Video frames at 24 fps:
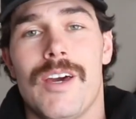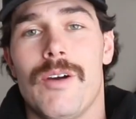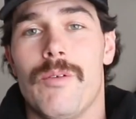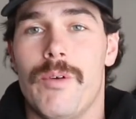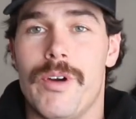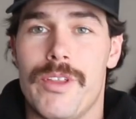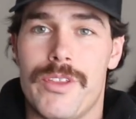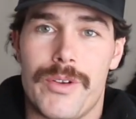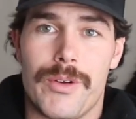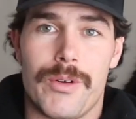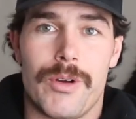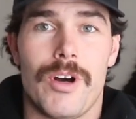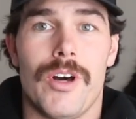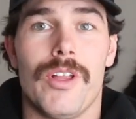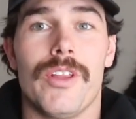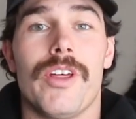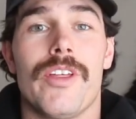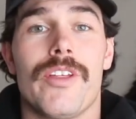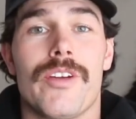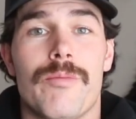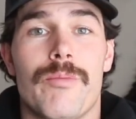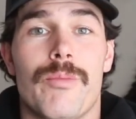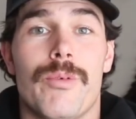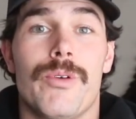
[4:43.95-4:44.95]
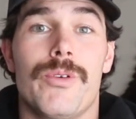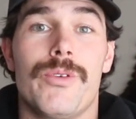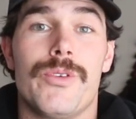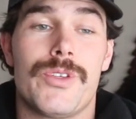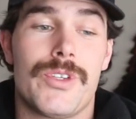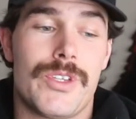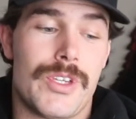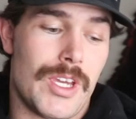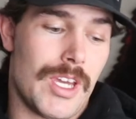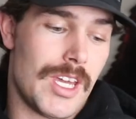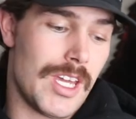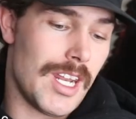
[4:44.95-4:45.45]
went through all the other
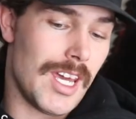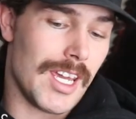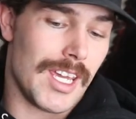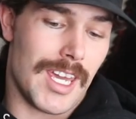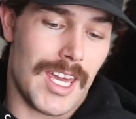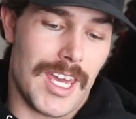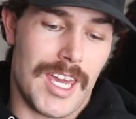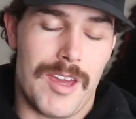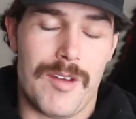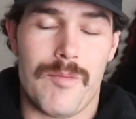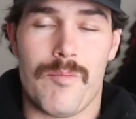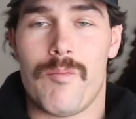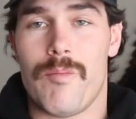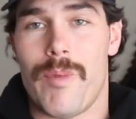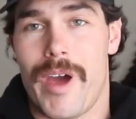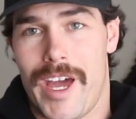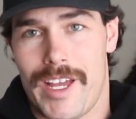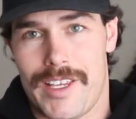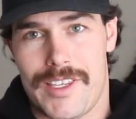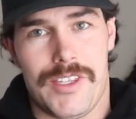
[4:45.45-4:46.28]
boots, and I came back